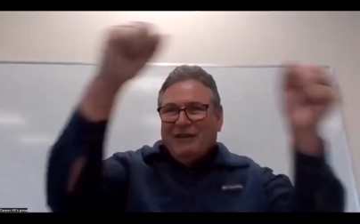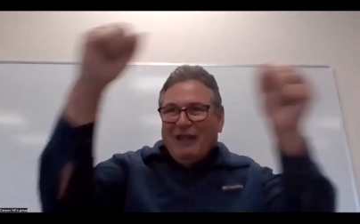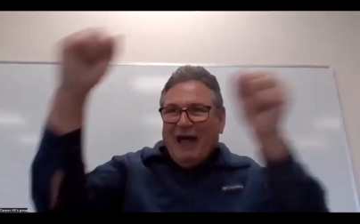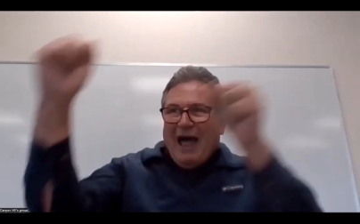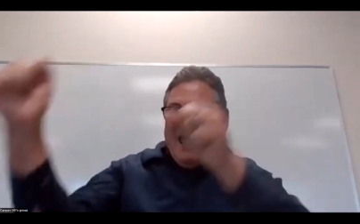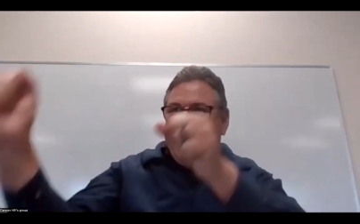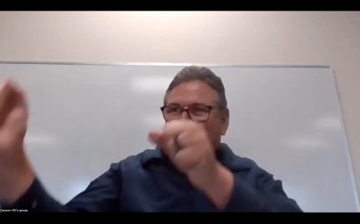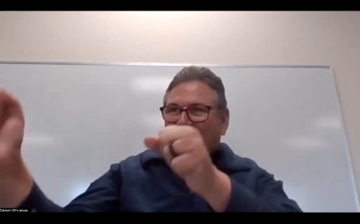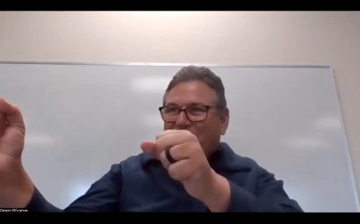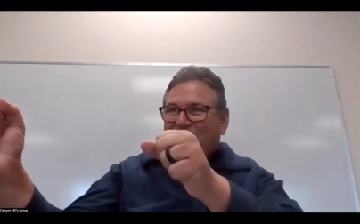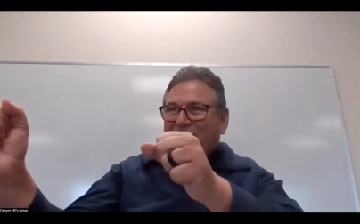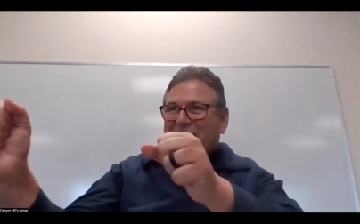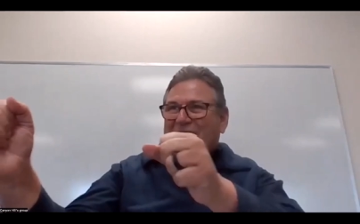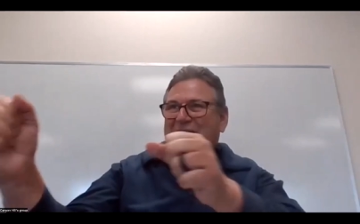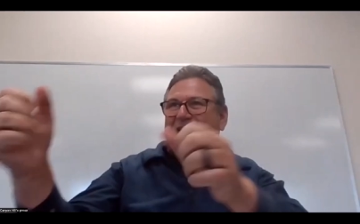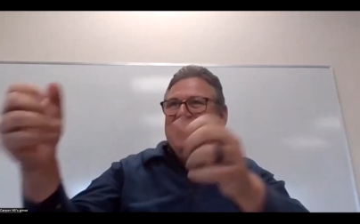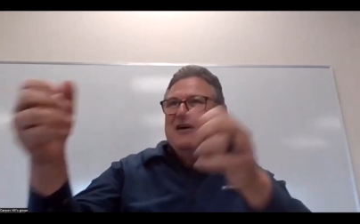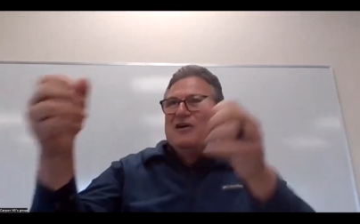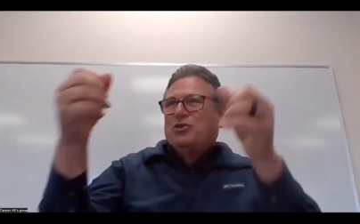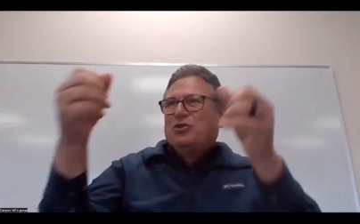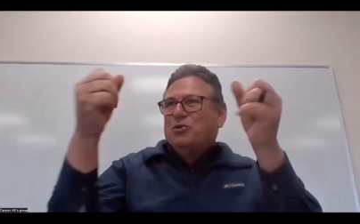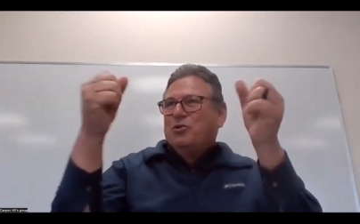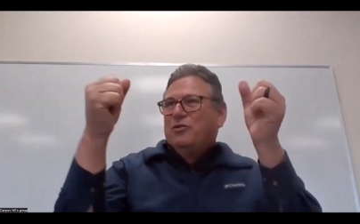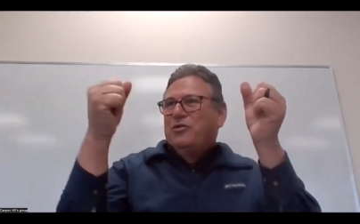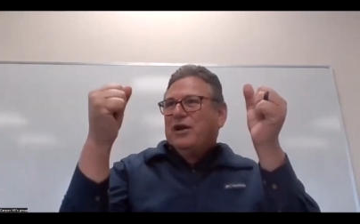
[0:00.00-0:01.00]
life
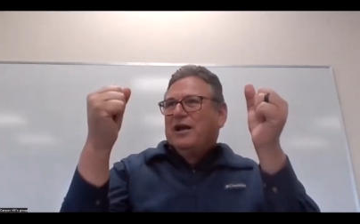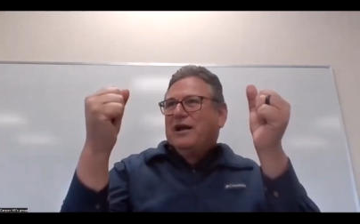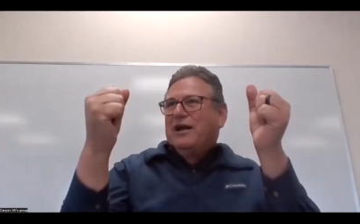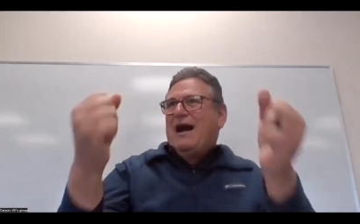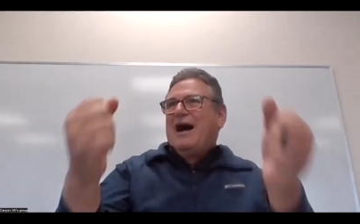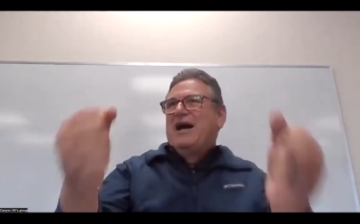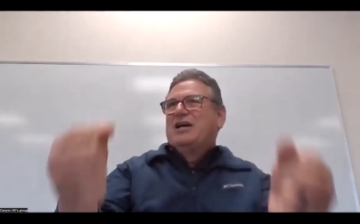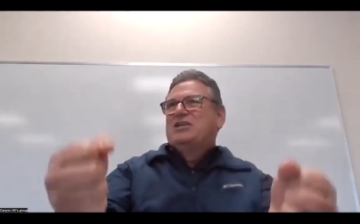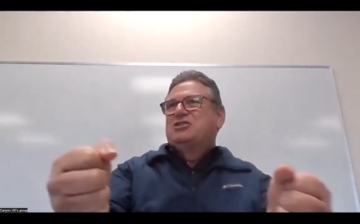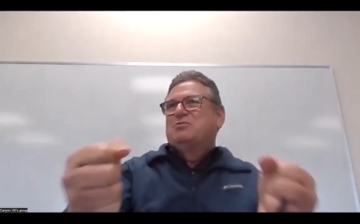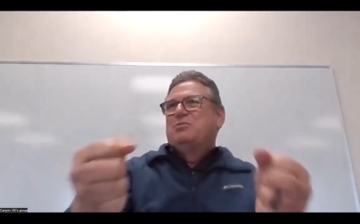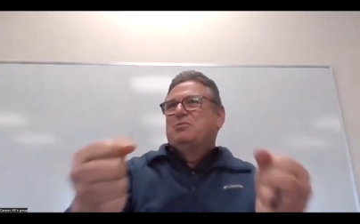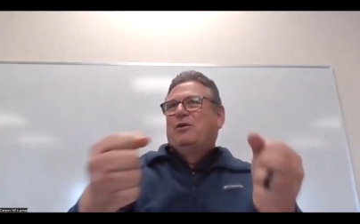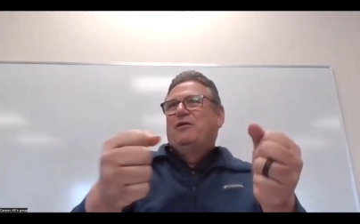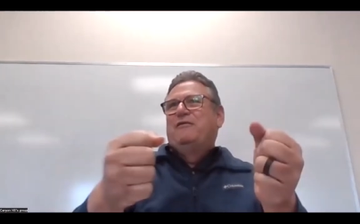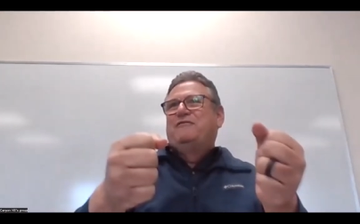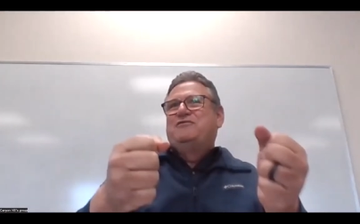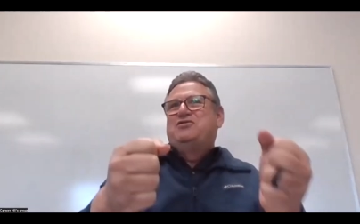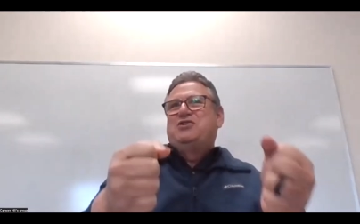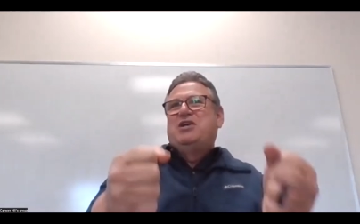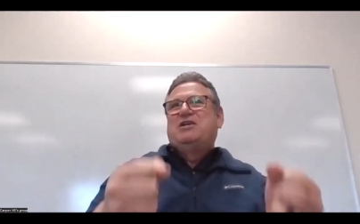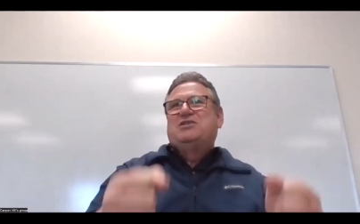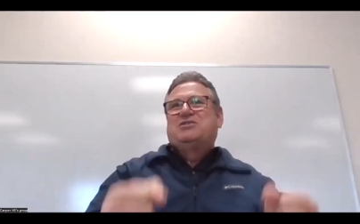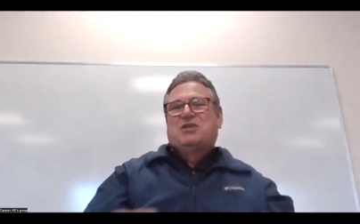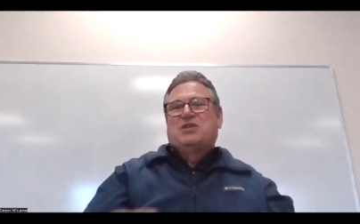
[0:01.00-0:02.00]
through the gospel of
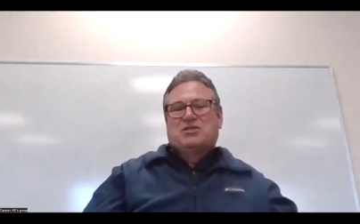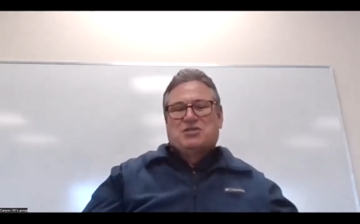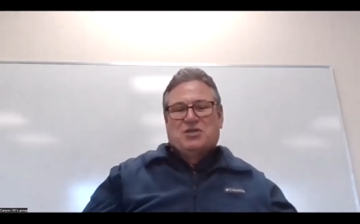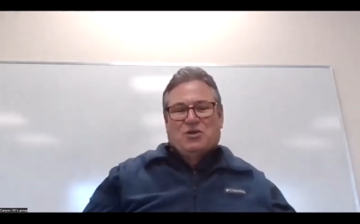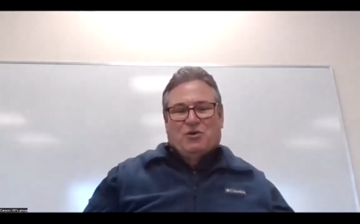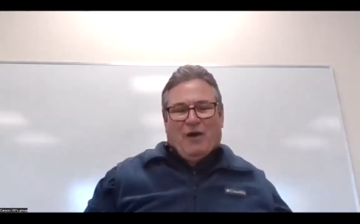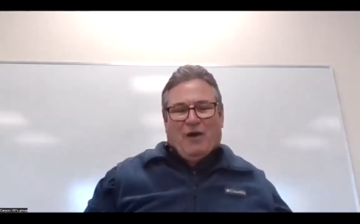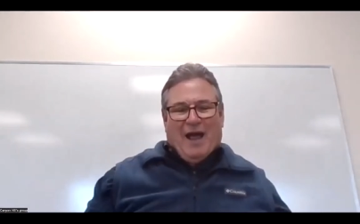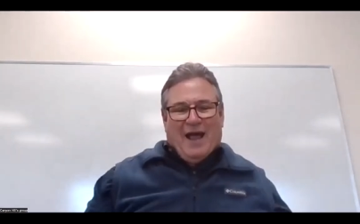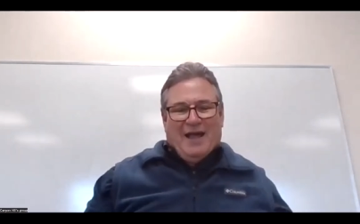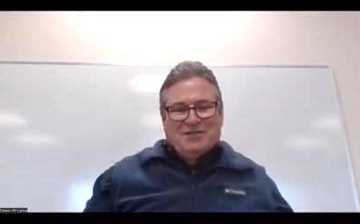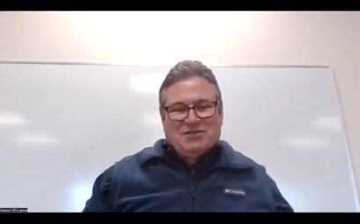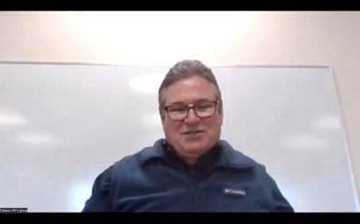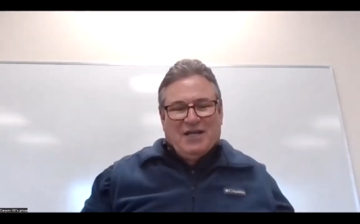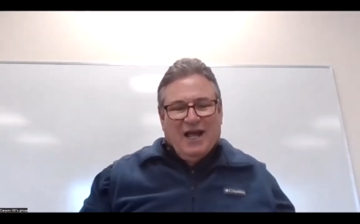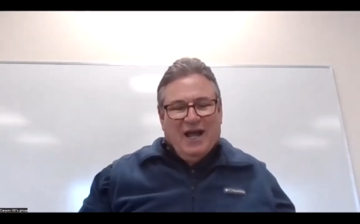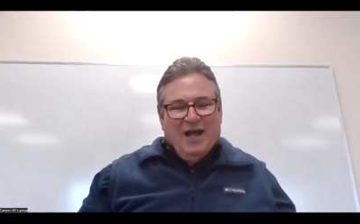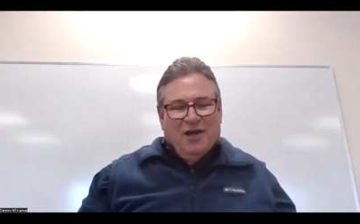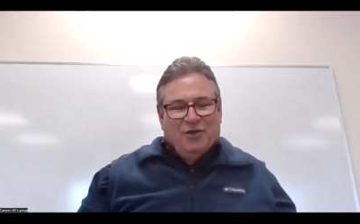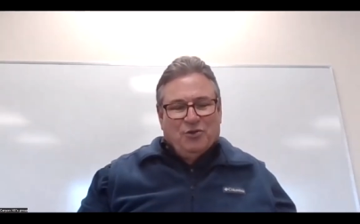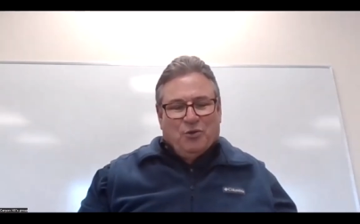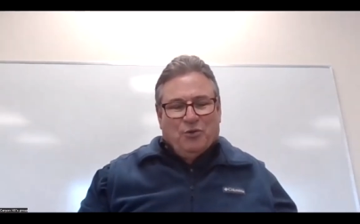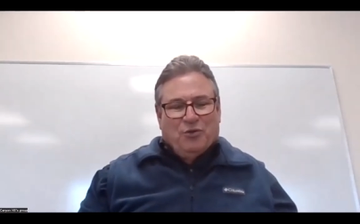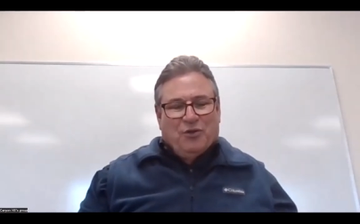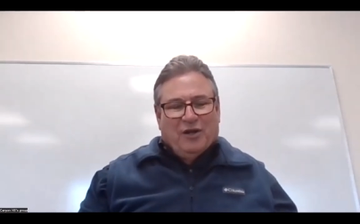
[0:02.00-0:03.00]
Jesus Christ,
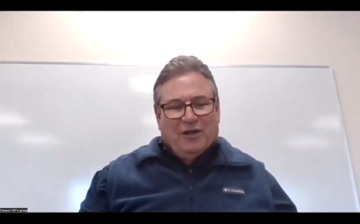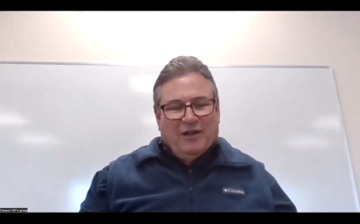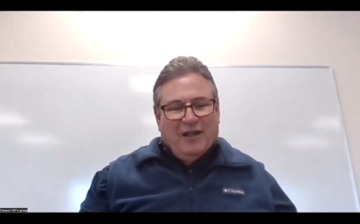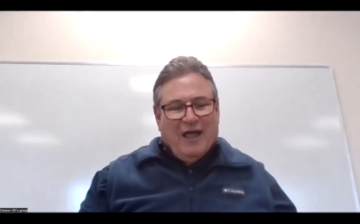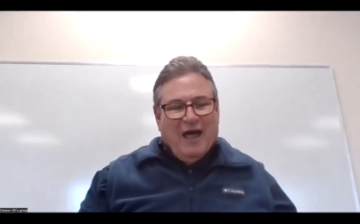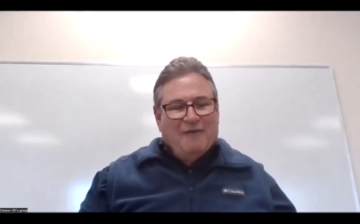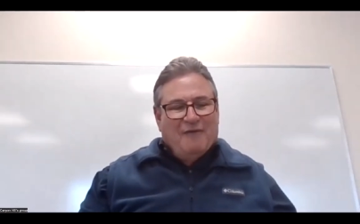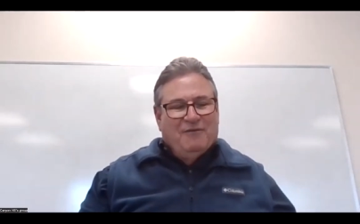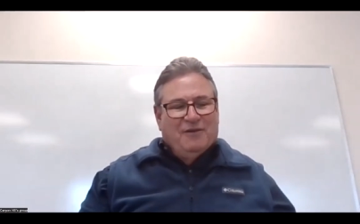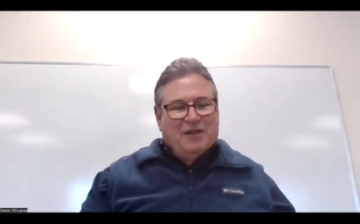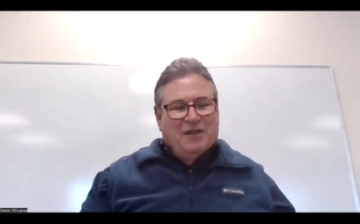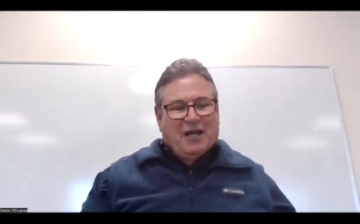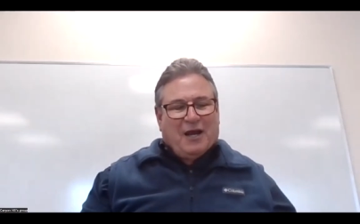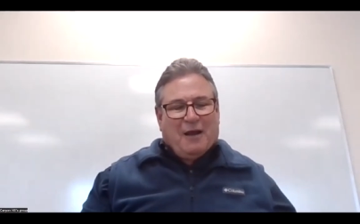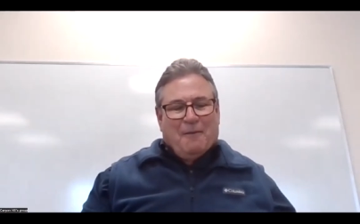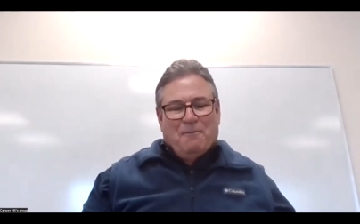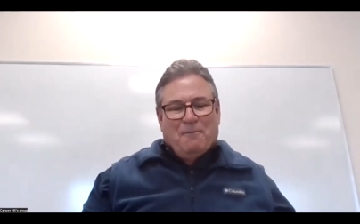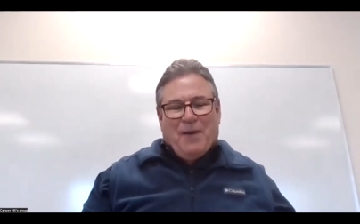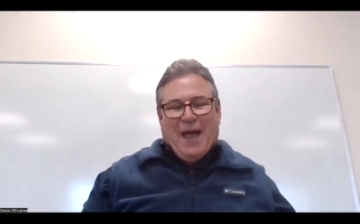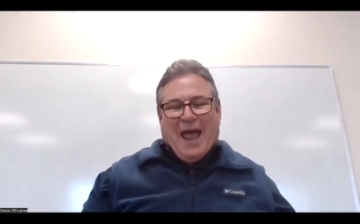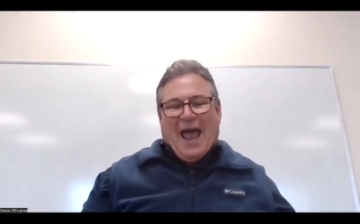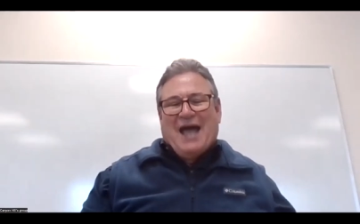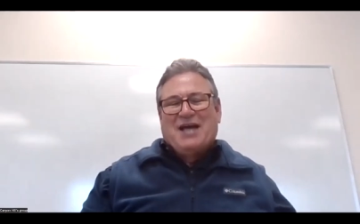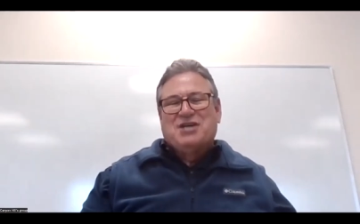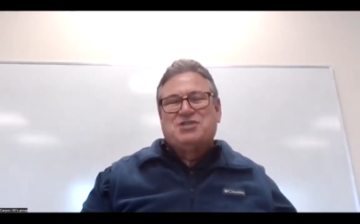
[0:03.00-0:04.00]
through the love and the
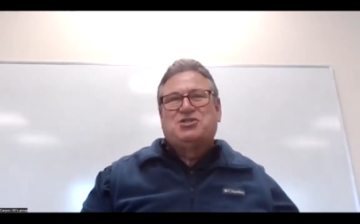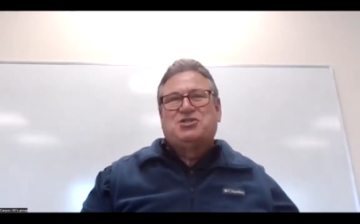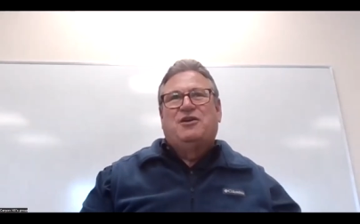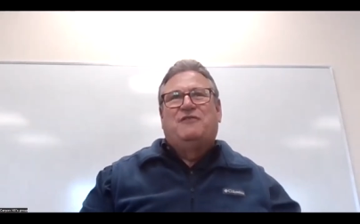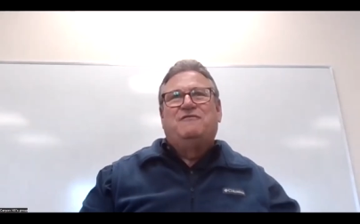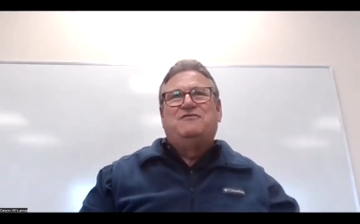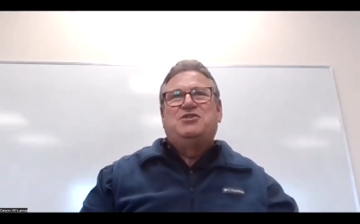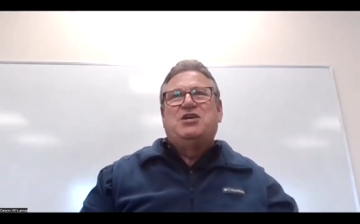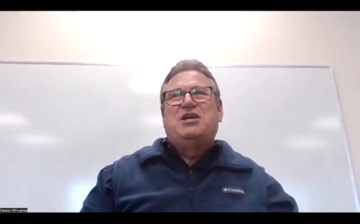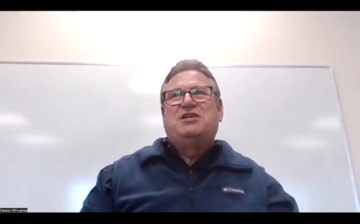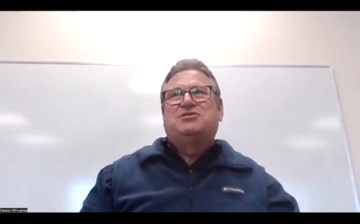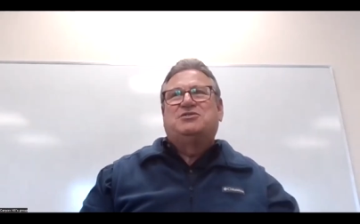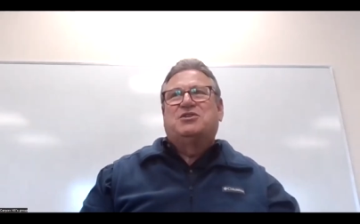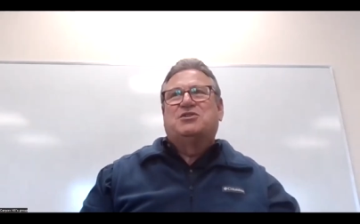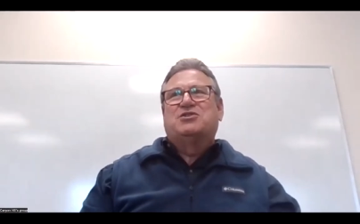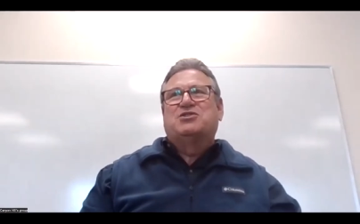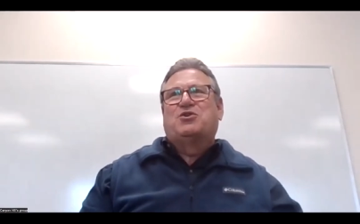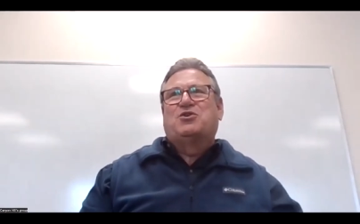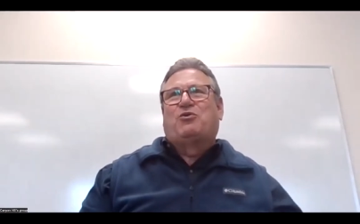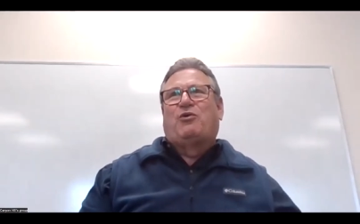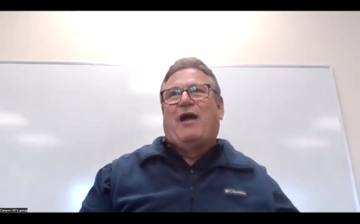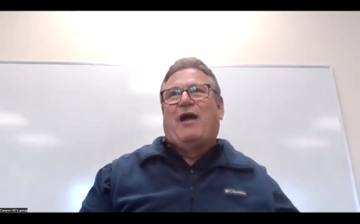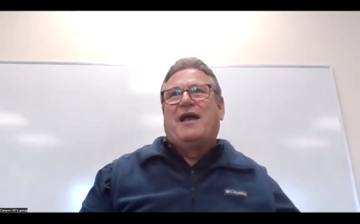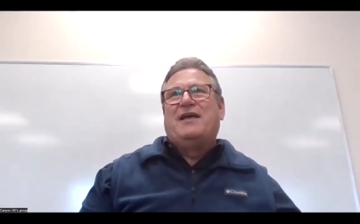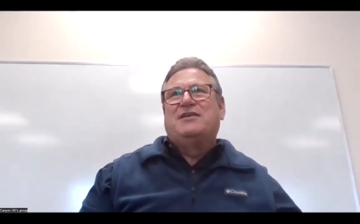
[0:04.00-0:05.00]
compassion of Jesus
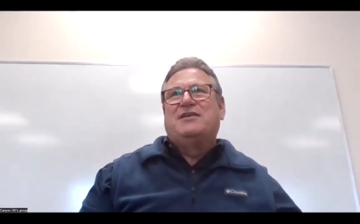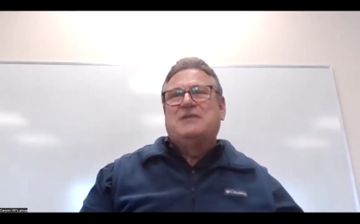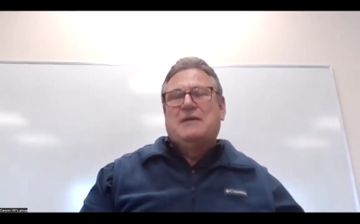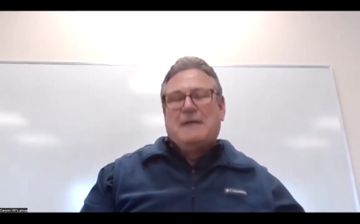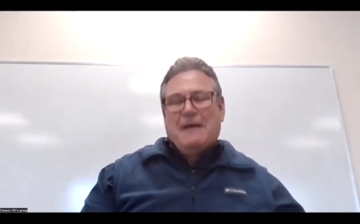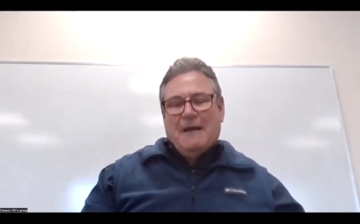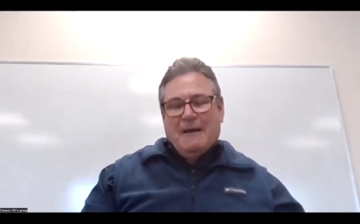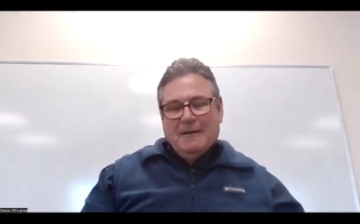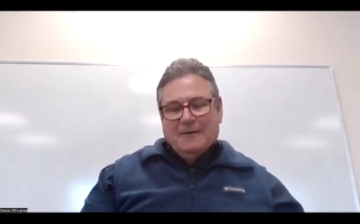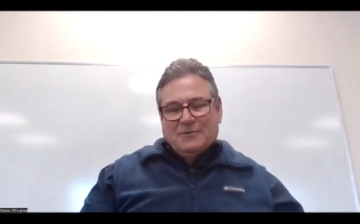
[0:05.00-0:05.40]
Christ.